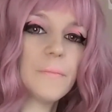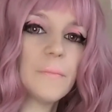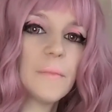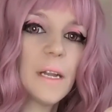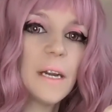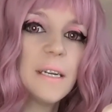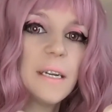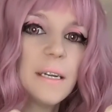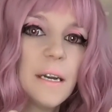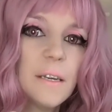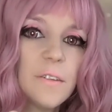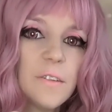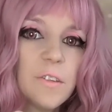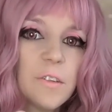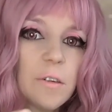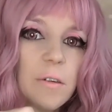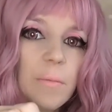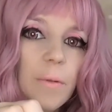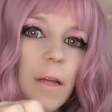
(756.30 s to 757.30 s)
And it has
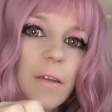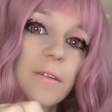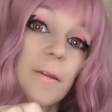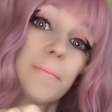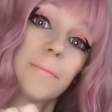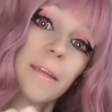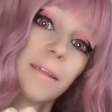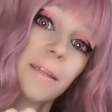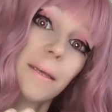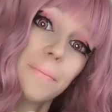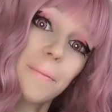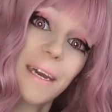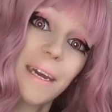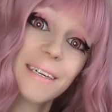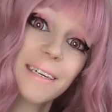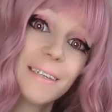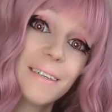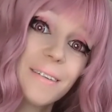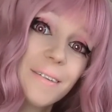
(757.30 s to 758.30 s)
cherry blossoms on the
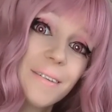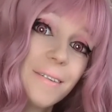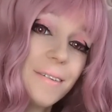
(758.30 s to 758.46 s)
package.